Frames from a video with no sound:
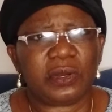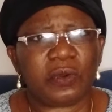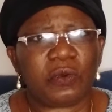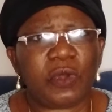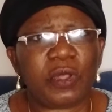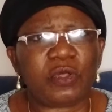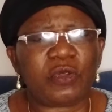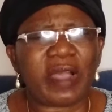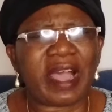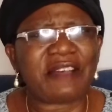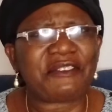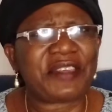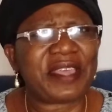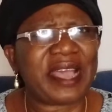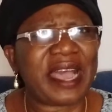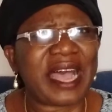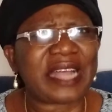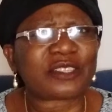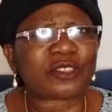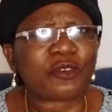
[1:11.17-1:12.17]
When you have a
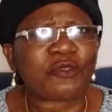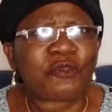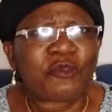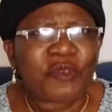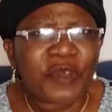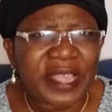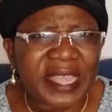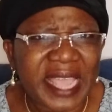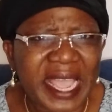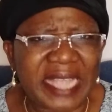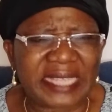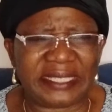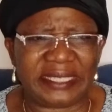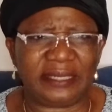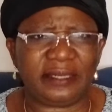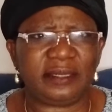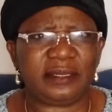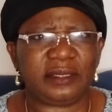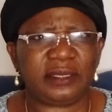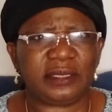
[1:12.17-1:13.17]
heart of wicked
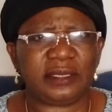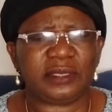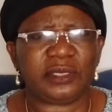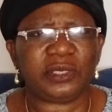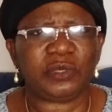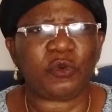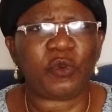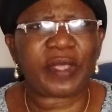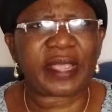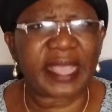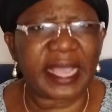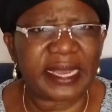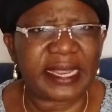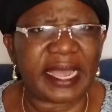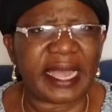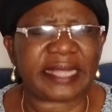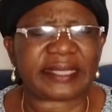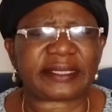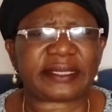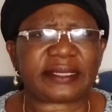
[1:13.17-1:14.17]

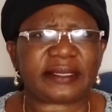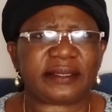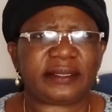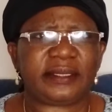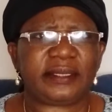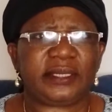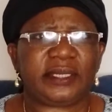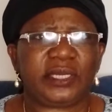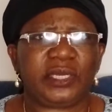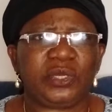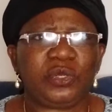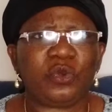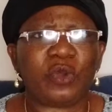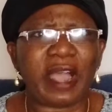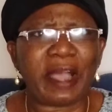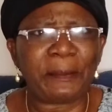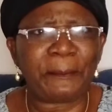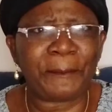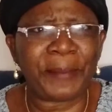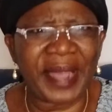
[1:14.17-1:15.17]
heart, you
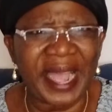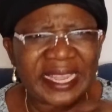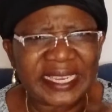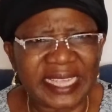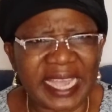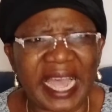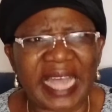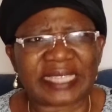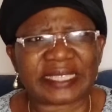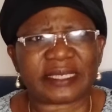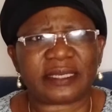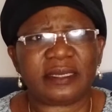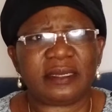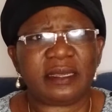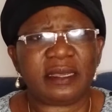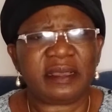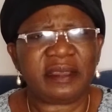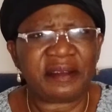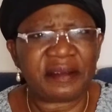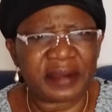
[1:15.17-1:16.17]
have bad heart,
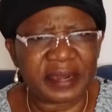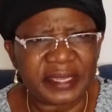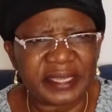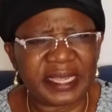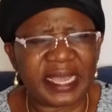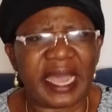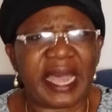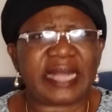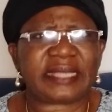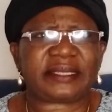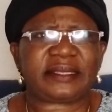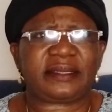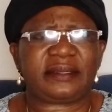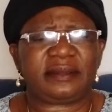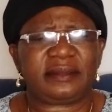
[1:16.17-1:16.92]
greedy heart.